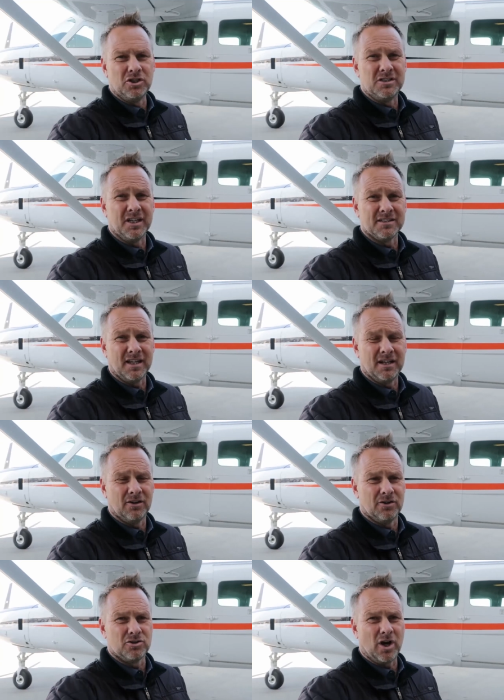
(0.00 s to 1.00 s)
GTS
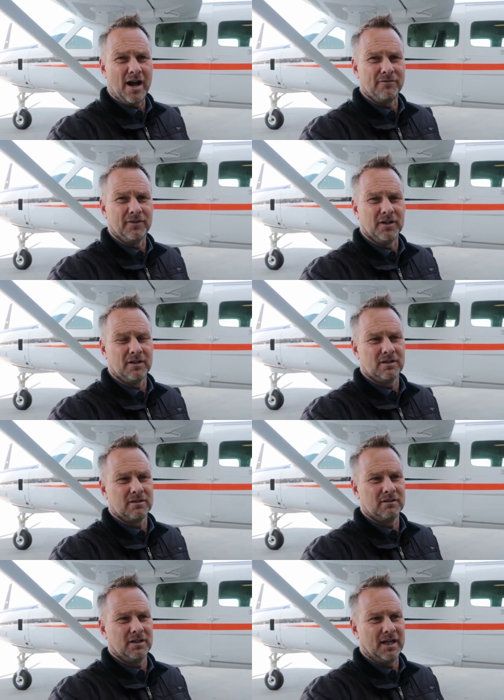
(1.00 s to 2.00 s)
800 traffic,
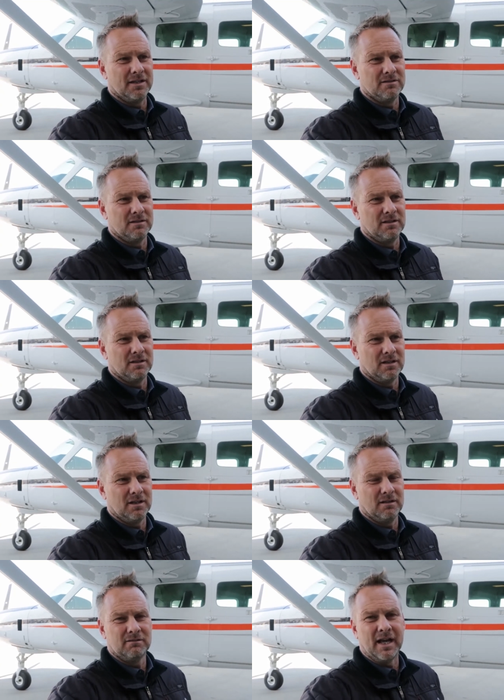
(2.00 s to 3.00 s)
it has the
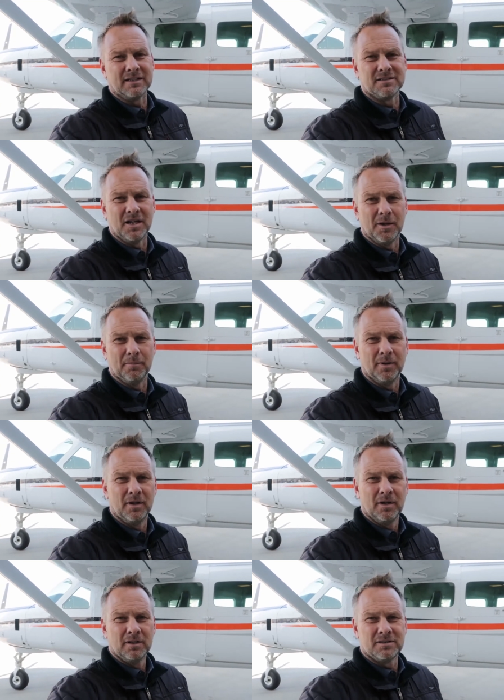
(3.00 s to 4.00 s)
uh, XM
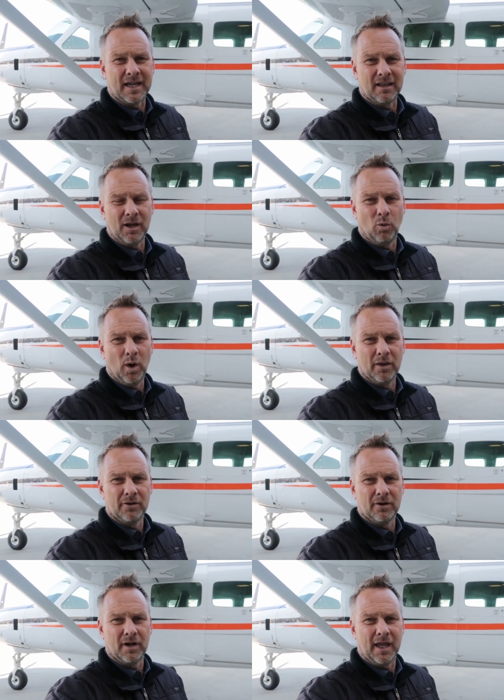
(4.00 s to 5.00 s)
satellite
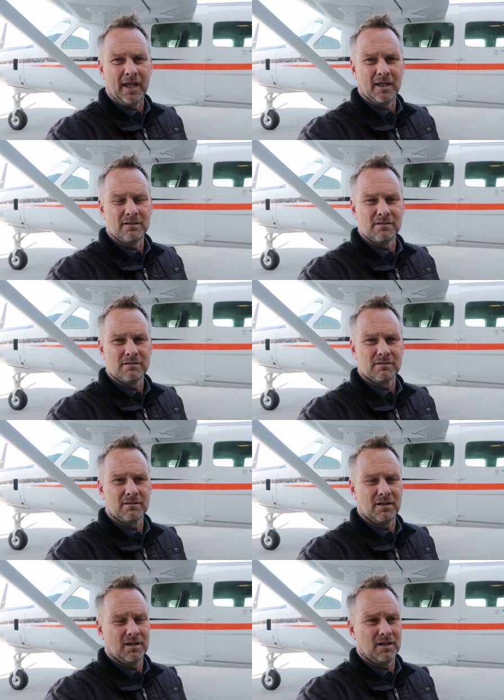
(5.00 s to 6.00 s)
weather and
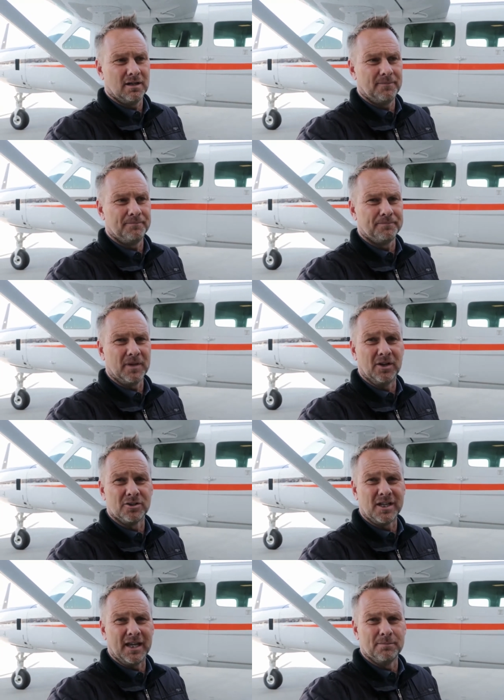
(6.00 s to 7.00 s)
um,
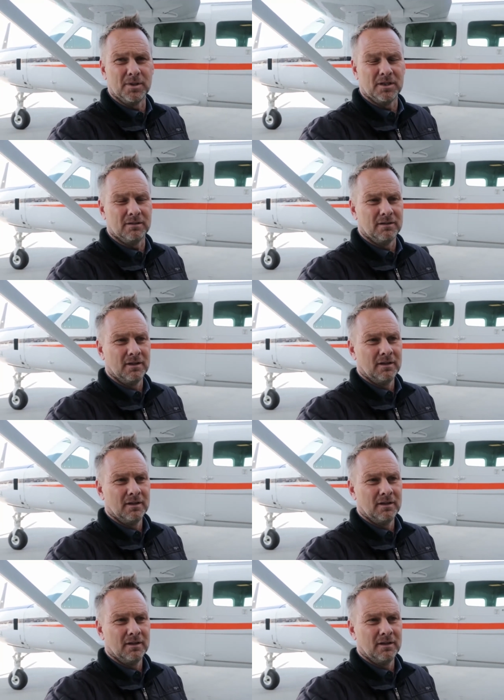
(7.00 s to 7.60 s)
entertainment,